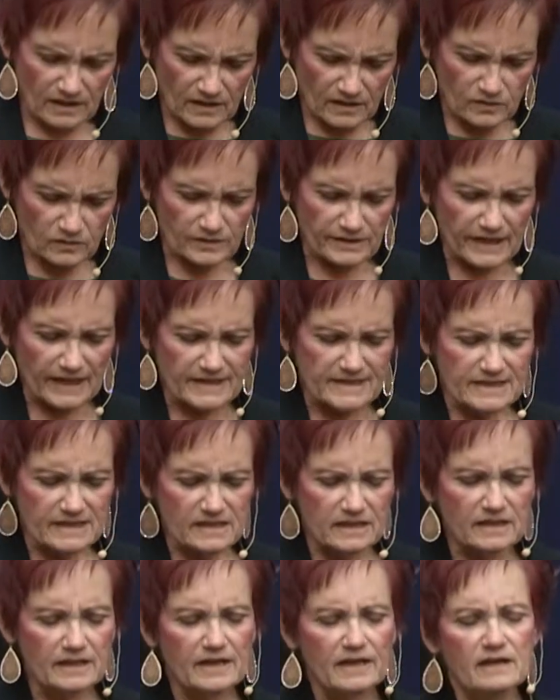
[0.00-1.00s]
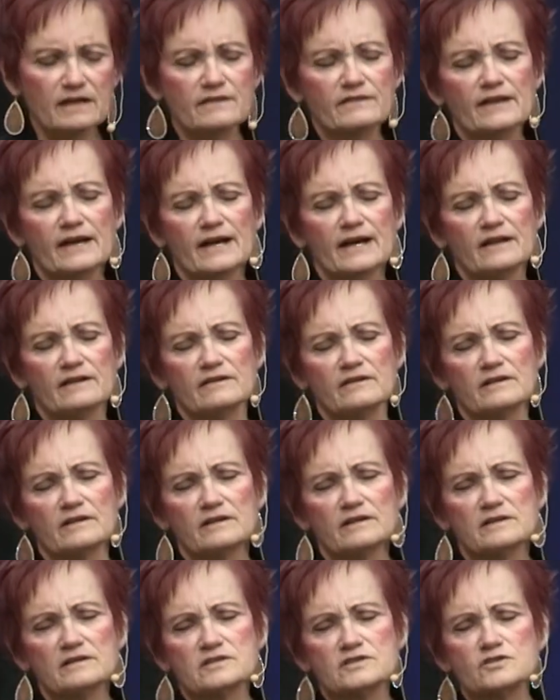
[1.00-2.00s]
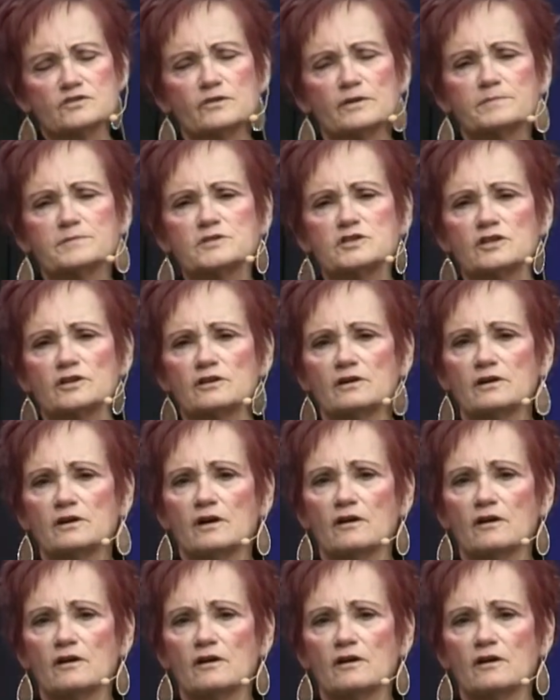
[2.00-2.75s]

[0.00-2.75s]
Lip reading: Lord, I declare that scripture